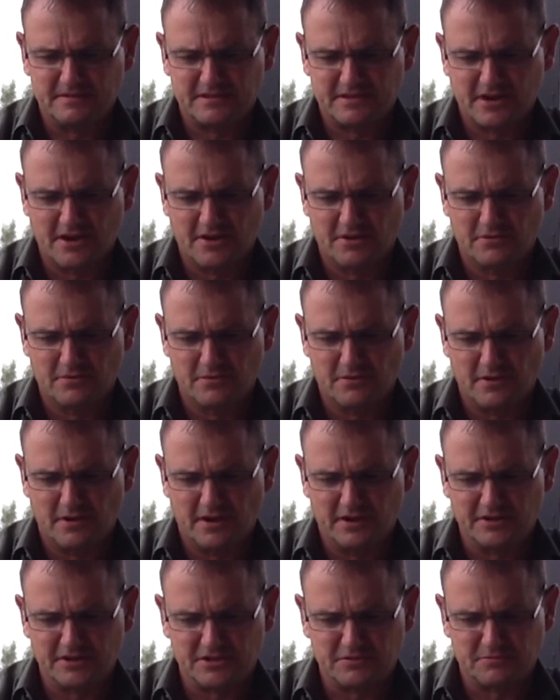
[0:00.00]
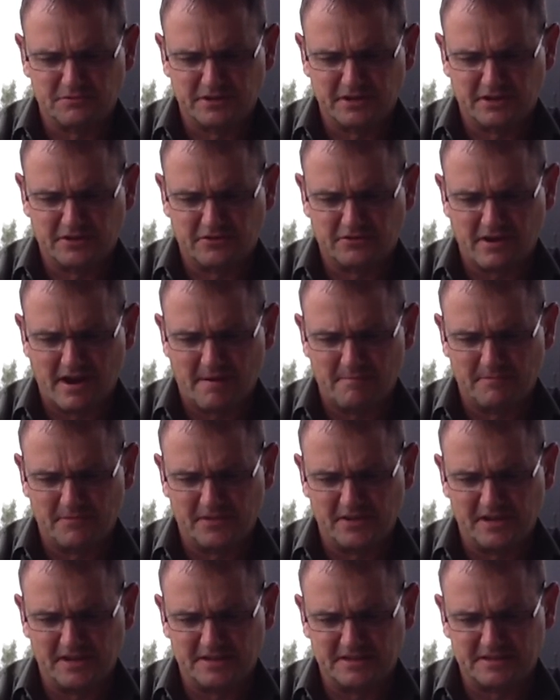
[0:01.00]
So I just want to grab
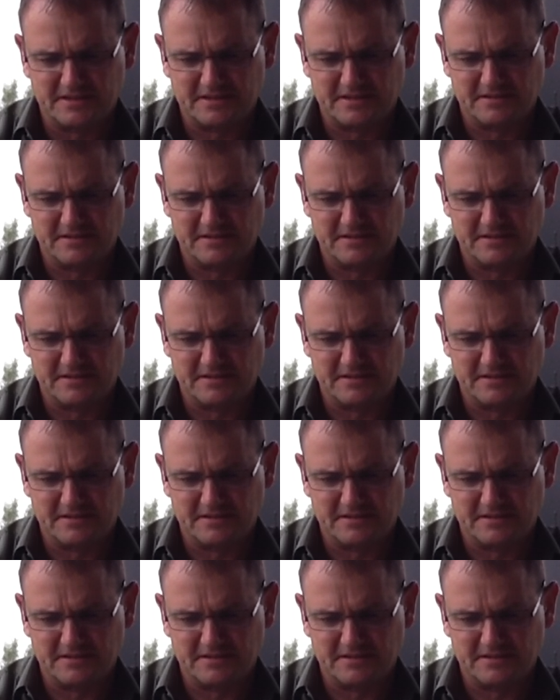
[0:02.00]
the